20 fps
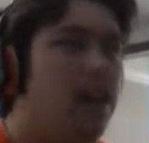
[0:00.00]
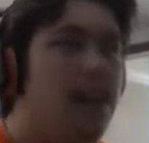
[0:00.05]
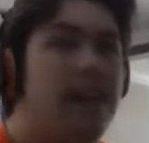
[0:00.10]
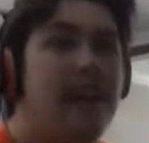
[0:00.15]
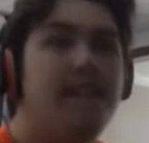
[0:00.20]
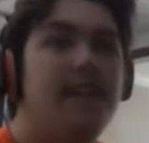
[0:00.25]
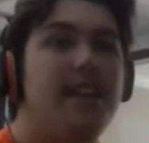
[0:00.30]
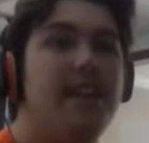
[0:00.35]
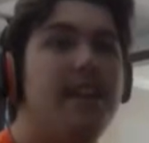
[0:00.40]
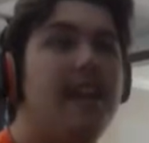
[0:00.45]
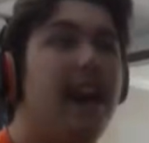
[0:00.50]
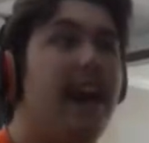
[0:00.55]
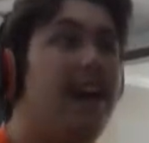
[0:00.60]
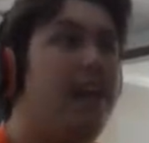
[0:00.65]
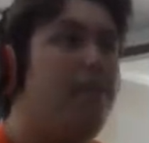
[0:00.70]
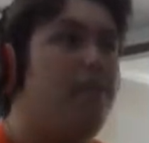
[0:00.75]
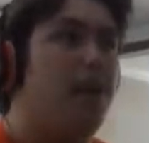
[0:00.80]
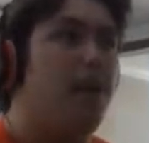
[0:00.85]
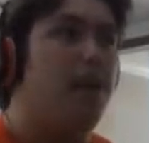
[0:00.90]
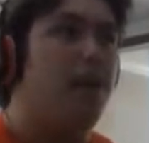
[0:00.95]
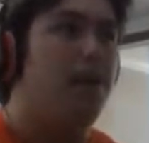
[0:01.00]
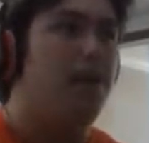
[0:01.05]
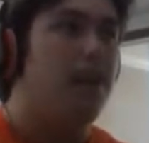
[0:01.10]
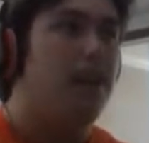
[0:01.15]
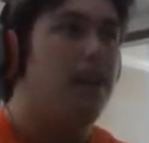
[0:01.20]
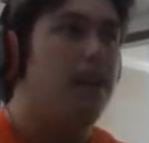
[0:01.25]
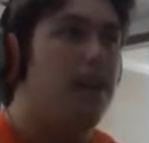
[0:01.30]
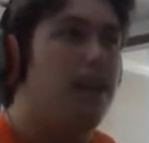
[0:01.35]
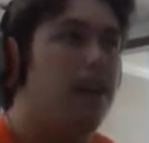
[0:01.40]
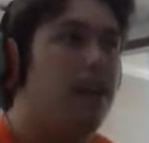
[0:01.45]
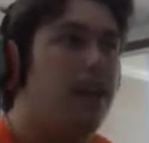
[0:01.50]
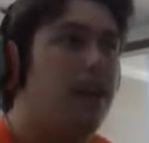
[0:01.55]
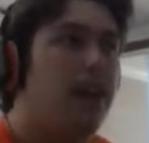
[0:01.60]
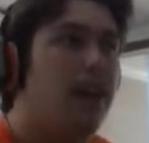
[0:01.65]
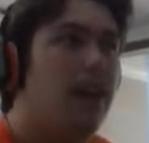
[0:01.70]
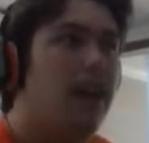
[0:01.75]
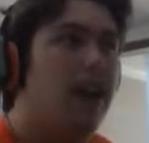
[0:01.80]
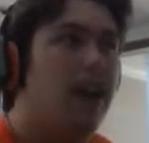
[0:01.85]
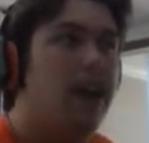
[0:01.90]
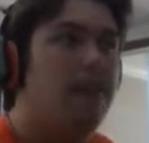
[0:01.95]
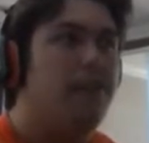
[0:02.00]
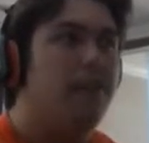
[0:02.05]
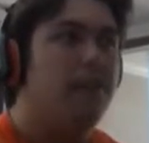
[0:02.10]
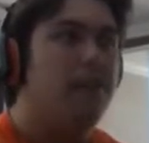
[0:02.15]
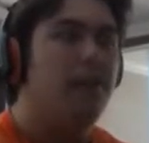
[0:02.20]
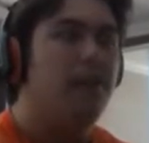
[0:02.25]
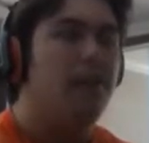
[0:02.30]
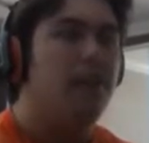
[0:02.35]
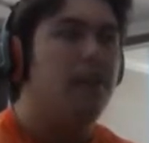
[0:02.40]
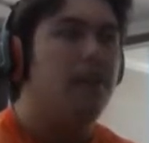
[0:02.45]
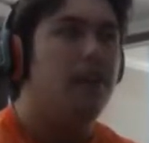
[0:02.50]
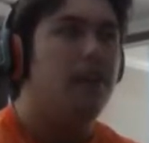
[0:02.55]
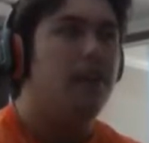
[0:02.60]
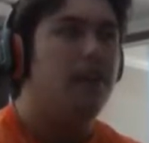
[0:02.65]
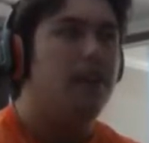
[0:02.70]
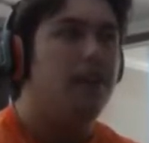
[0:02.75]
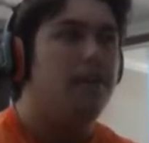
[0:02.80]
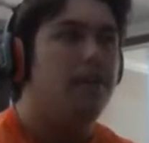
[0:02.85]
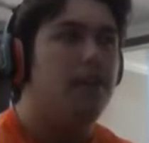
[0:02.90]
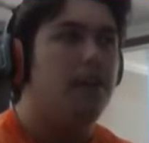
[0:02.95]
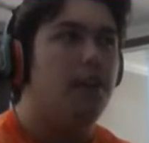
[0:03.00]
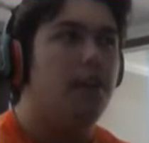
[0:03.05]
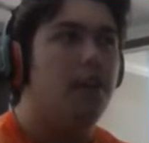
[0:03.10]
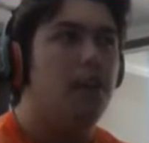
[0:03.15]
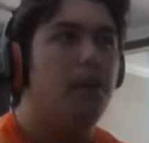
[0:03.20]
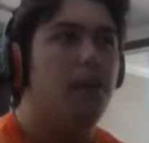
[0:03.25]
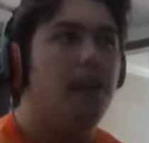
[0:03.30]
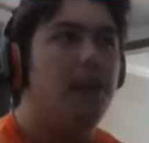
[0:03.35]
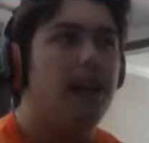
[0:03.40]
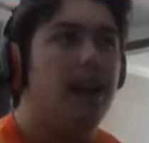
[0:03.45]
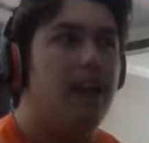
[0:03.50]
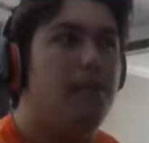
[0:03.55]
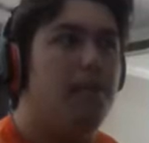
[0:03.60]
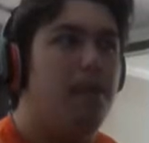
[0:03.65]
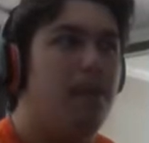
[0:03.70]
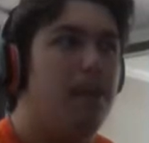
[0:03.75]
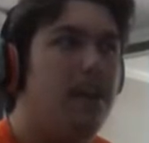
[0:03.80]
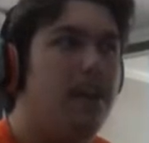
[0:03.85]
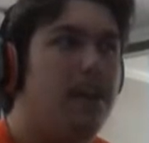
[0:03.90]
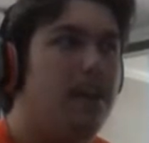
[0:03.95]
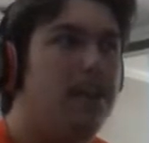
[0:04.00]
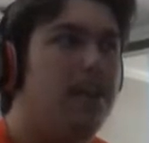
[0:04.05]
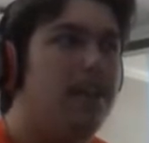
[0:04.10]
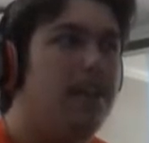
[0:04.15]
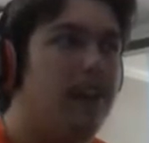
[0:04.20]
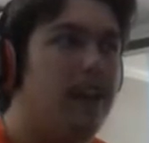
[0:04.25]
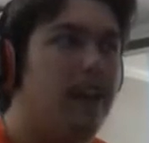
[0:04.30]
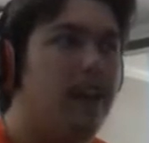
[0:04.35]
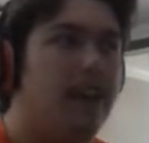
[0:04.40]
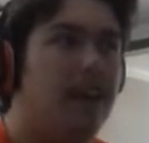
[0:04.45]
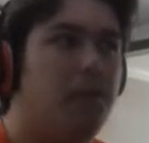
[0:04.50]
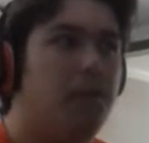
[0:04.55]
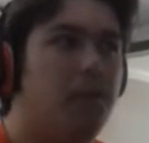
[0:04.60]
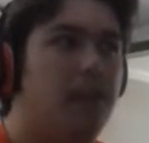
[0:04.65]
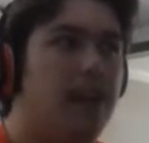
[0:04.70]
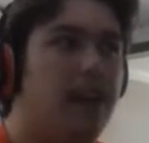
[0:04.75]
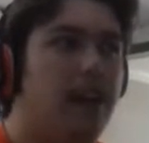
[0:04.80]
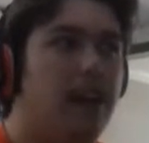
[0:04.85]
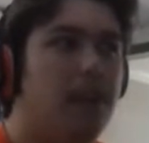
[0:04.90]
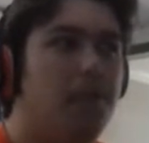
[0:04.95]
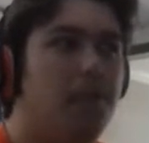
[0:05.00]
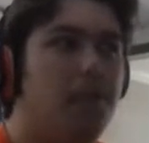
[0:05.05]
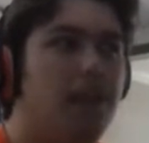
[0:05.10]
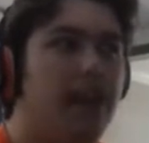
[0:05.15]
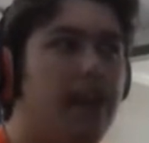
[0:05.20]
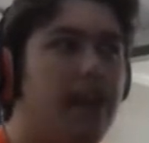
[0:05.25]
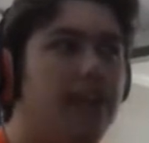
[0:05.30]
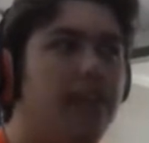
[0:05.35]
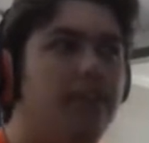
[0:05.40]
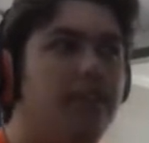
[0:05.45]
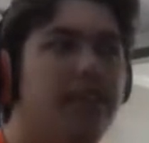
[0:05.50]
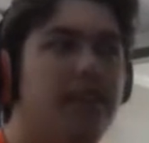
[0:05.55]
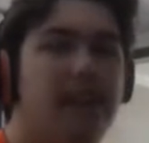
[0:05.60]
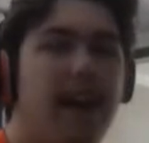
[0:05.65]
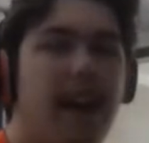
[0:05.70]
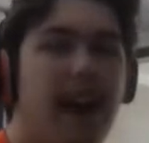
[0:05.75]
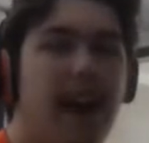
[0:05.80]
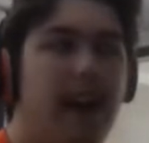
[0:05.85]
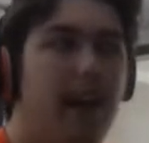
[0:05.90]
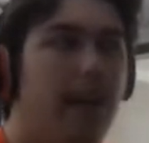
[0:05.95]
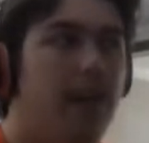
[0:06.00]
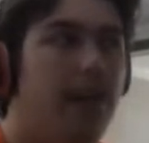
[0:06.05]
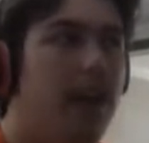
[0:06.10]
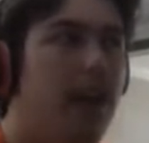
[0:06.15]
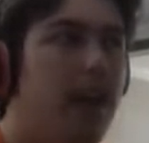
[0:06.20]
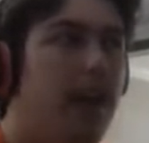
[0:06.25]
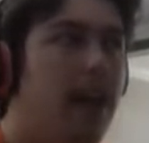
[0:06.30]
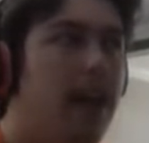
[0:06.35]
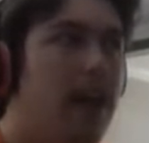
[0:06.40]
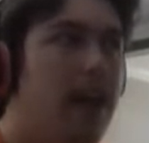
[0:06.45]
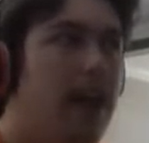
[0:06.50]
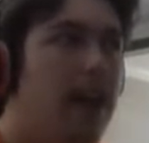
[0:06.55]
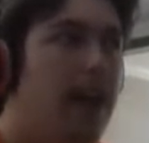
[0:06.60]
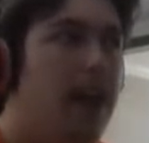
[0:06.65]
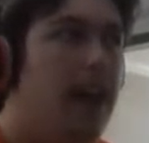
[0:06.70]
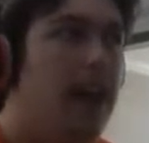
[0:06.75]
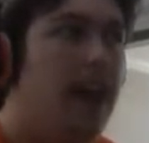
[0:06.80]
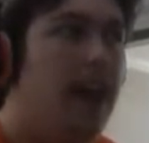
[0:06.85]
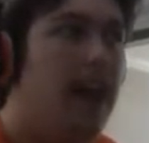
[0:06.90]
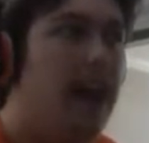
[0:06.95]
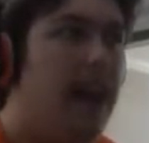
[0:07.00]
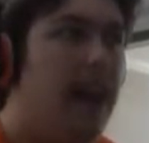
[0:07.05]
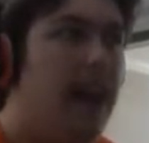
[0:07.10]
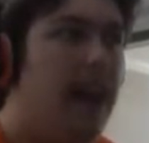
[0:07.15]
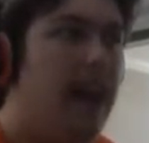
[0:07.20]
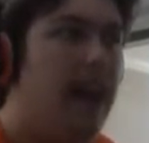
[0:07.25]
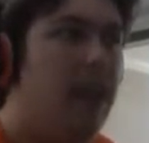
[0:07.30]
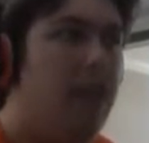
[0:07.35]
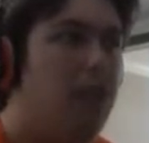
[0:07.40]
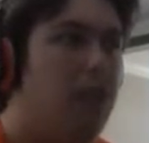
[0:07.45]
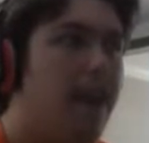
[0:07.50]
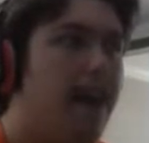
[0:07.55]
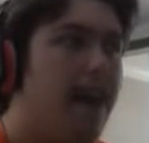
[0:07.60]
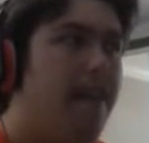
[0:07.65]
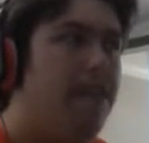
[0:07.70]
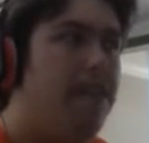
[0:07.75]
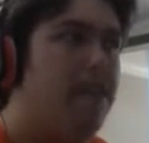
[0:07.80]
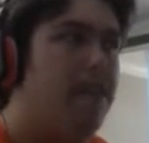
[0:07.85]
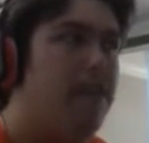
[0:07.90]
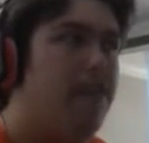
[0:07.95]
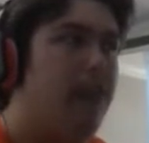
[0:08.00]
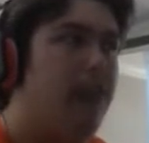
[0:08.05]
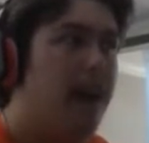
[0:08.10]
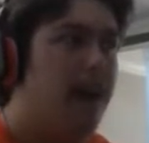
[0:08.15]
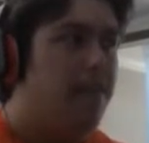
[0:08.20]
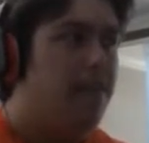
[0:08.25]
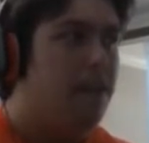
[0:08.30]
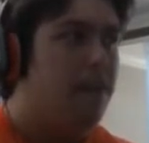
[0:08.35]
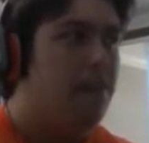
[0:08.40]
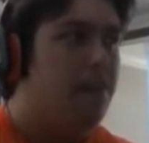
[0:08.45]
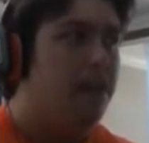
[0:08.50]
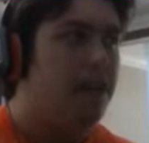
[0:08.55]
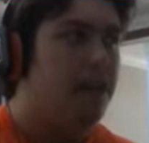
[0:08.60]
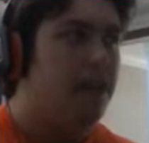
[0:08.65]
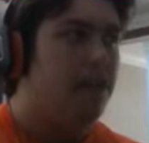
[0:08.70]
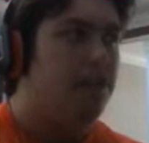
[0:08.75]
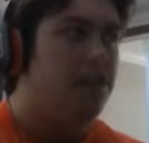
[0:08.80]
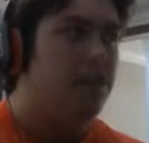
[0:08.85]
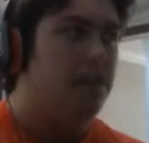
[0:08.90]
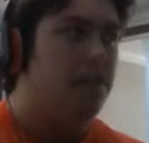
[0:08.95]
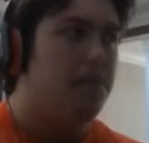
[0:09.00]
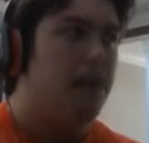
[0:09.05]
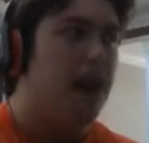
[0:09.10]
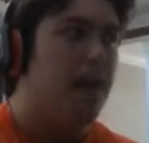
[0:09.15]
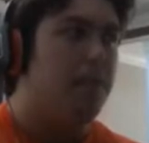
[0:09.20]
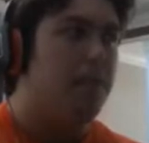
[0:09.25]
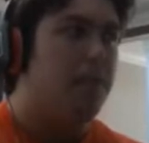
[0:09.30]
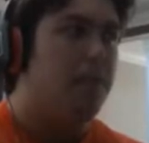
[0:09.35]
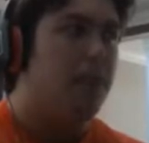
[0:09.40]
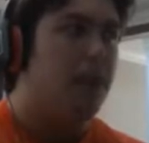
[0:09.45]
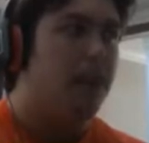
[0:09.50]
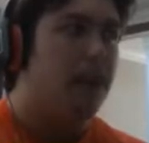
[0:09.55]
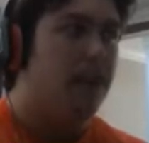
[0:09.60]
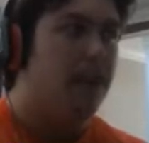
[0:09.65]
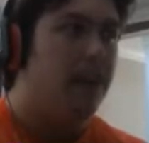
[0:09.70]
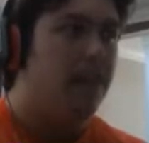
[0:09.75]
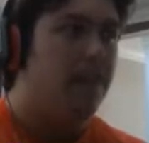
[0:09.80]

Even night mode. If you don't know what night mode is when a player's down and you have to revive them, but there's just mob spawning.